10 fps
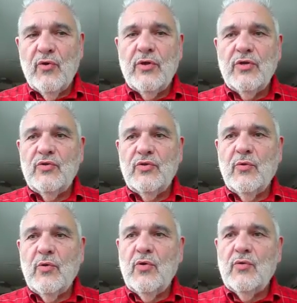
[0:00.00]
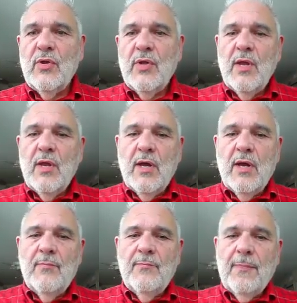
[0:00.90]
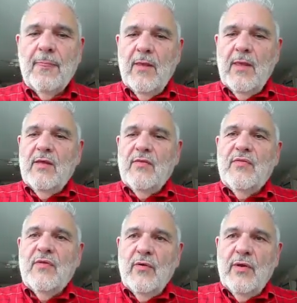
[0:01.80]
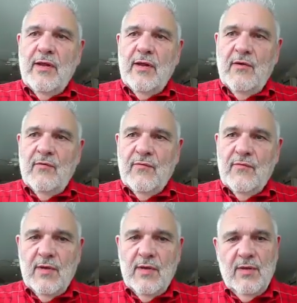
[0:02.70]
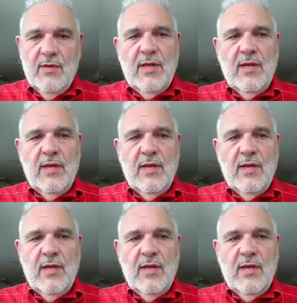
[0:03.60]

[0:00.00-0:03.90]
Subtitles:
where you're going to do your own theory of